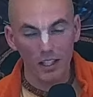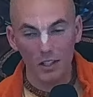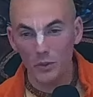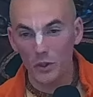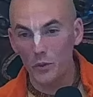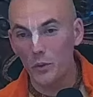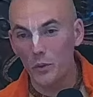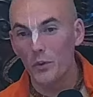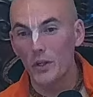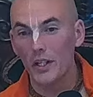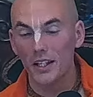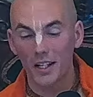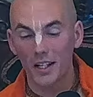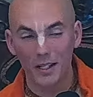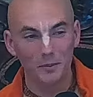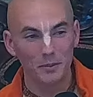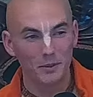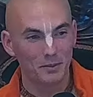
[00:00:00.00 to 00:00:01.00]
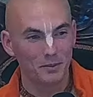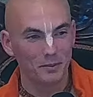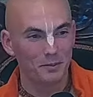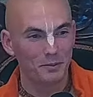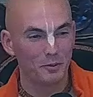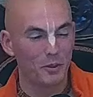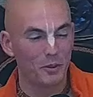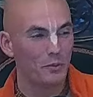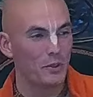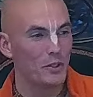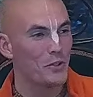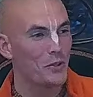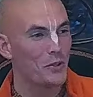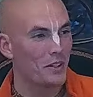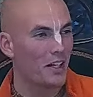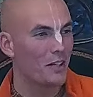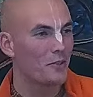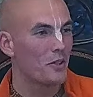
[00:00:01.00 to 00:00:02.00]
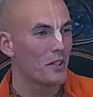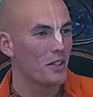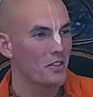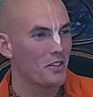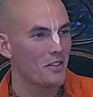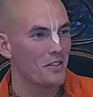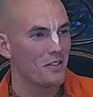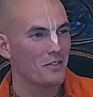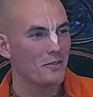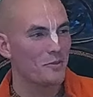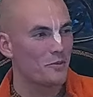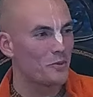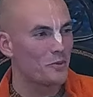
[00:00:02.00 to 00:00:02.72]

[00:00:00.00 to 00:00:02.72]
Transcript: And then when we wake up, when we took that rest,